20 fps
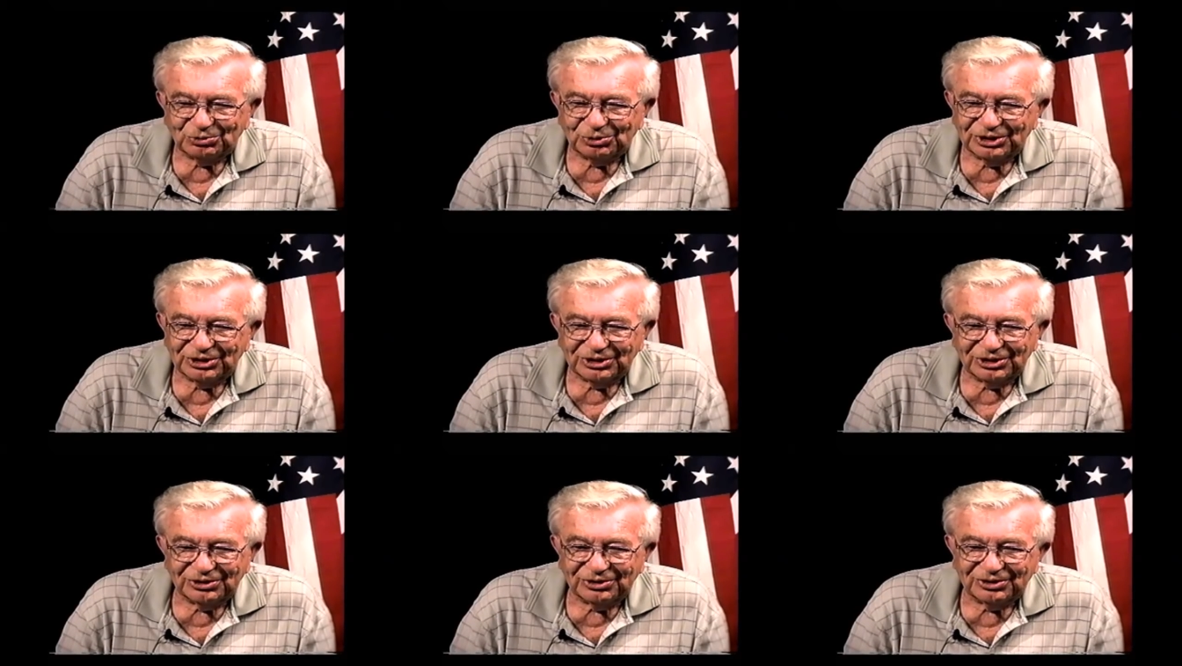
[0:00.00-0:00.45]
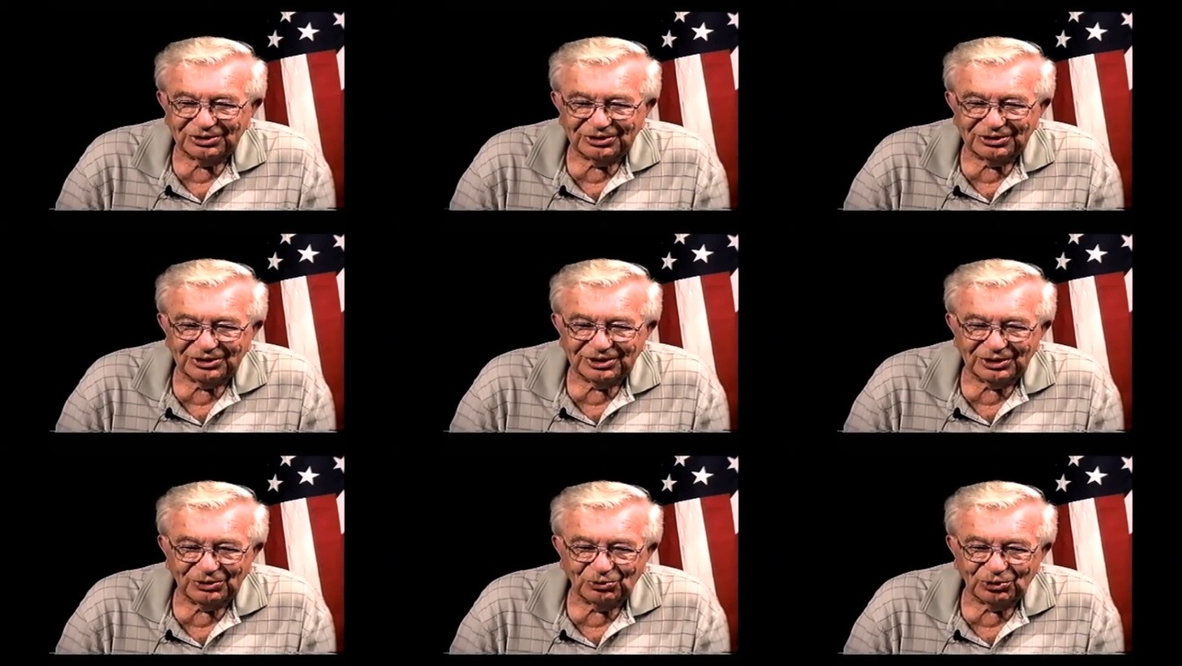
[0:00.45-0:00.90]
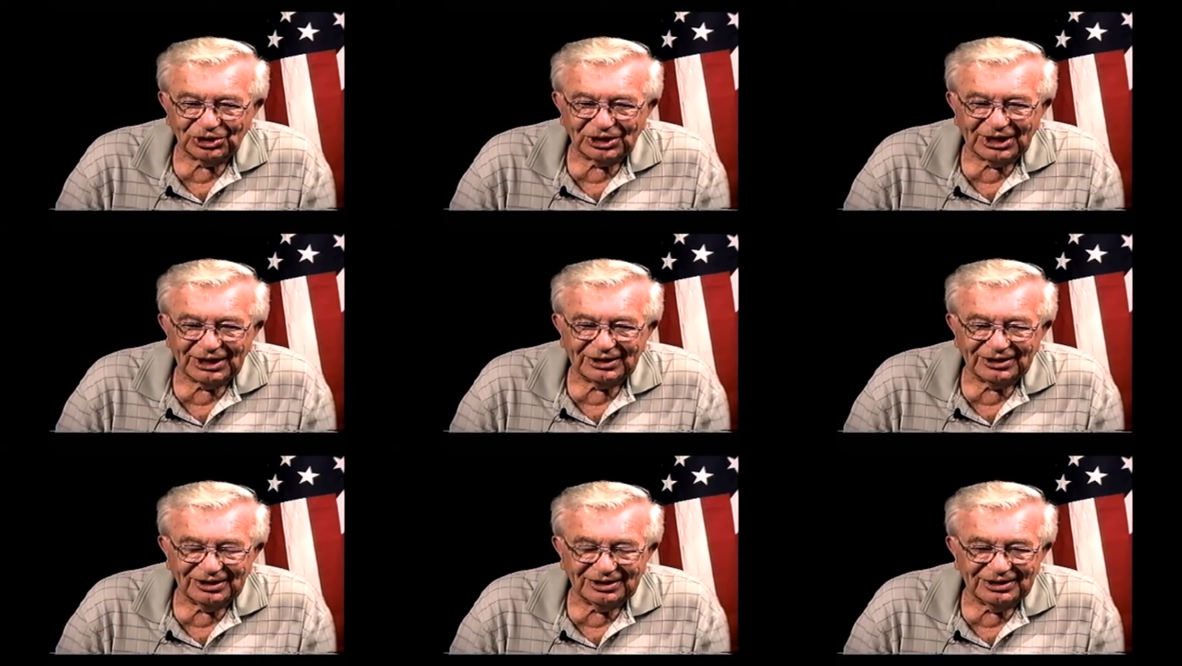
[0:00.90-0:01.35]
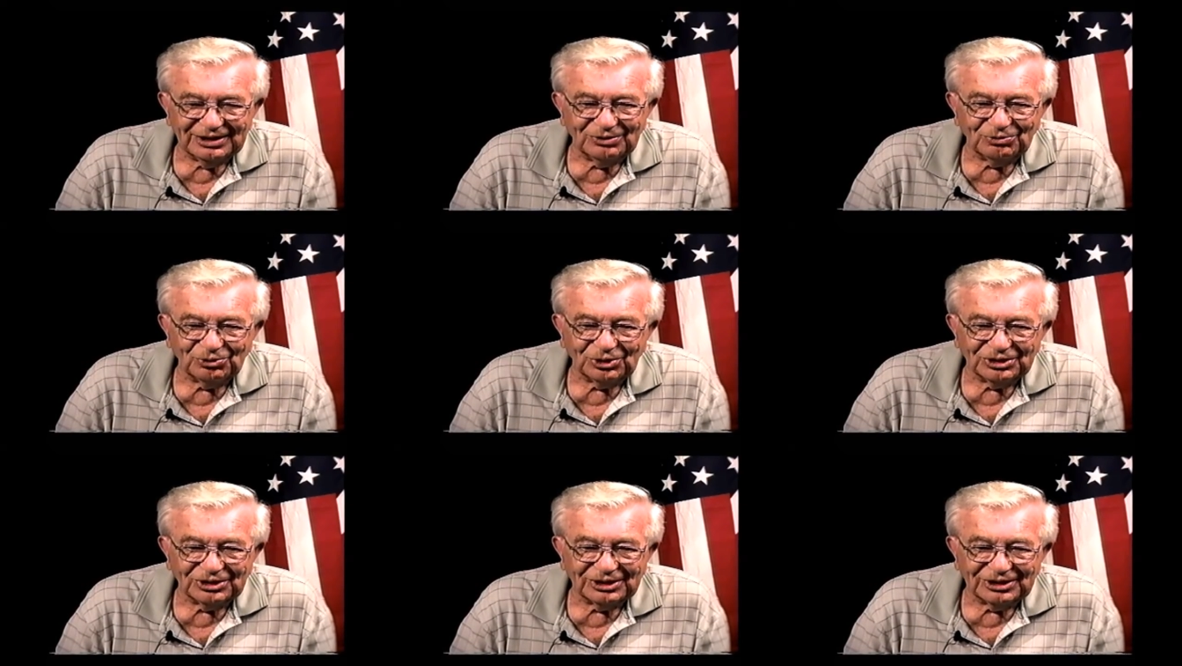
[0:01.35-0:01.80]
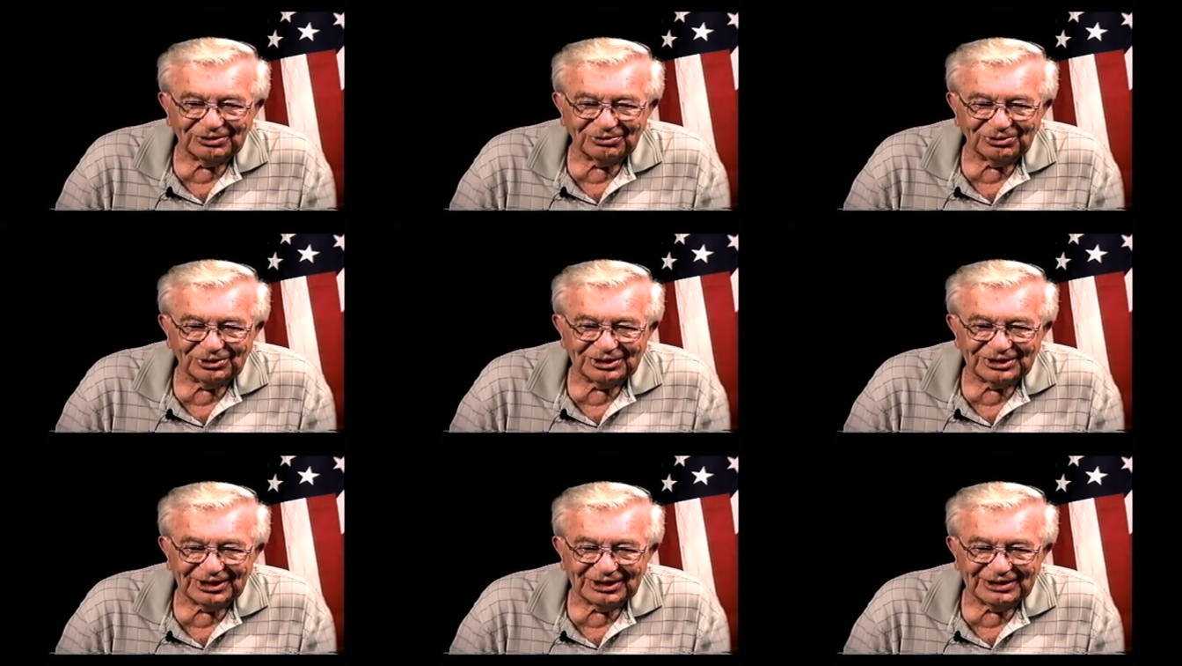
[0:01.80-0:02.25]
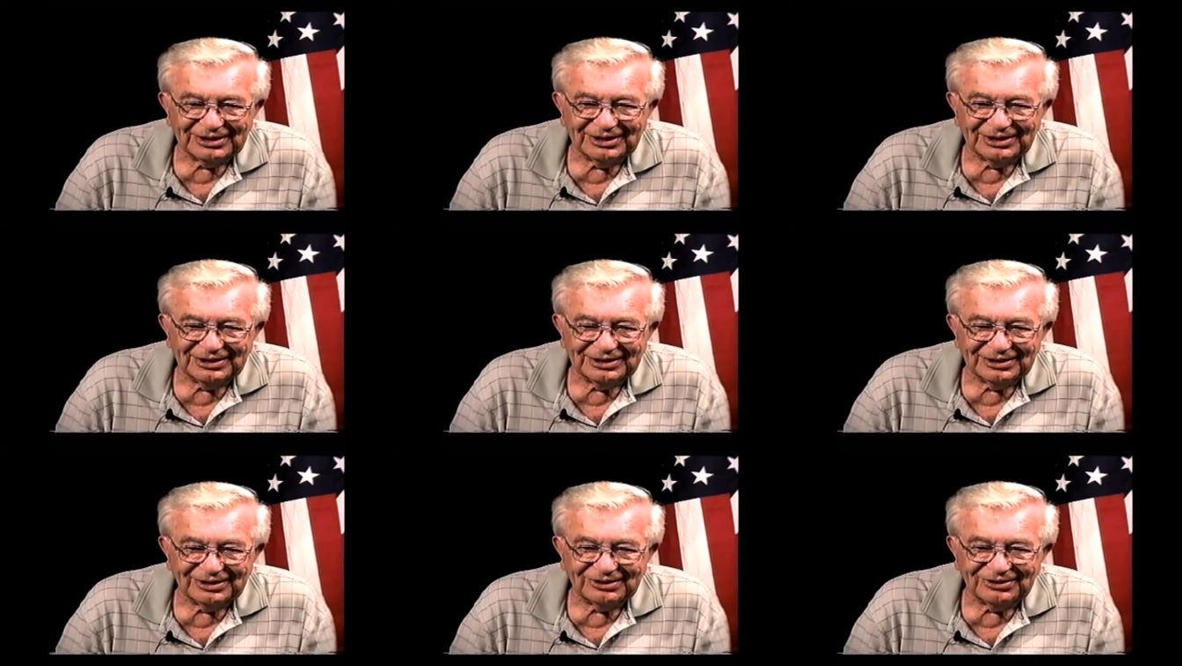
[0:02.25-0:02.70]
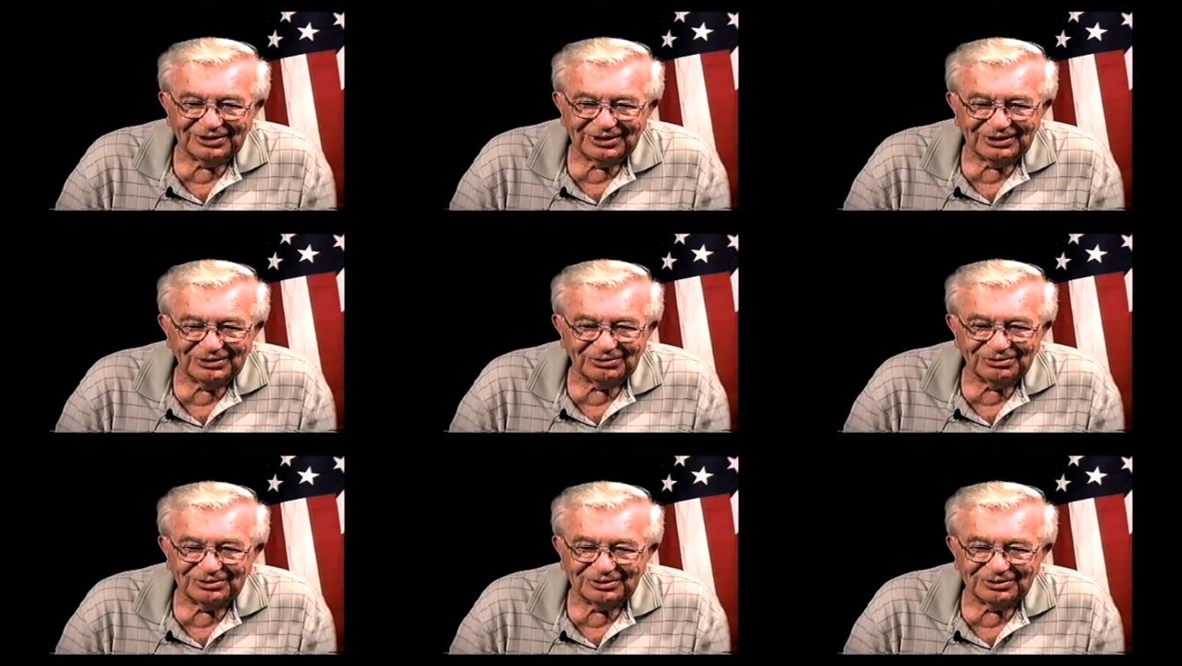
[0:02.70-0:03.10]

But when you see what I did and what they did, you see